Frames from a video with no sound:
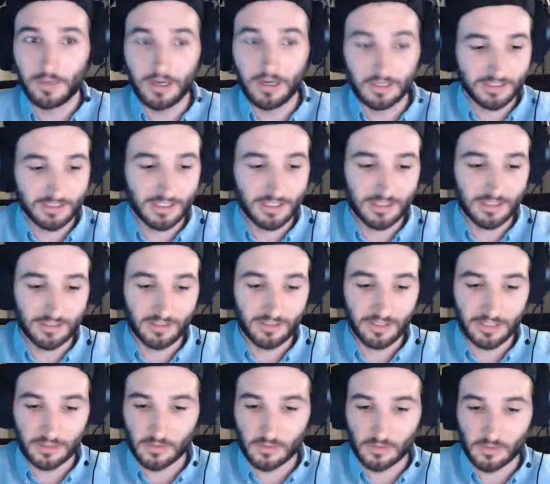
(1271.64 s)
about taking
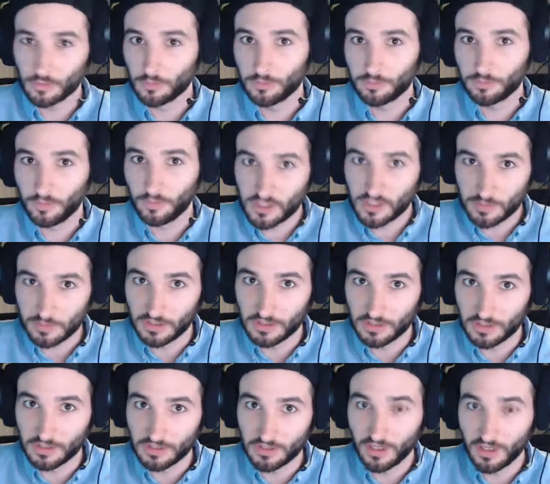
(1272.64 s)
like a true
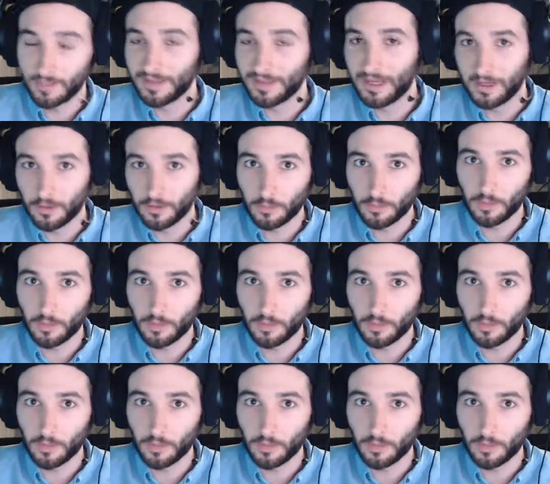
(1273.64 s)
freshman, I mean, I know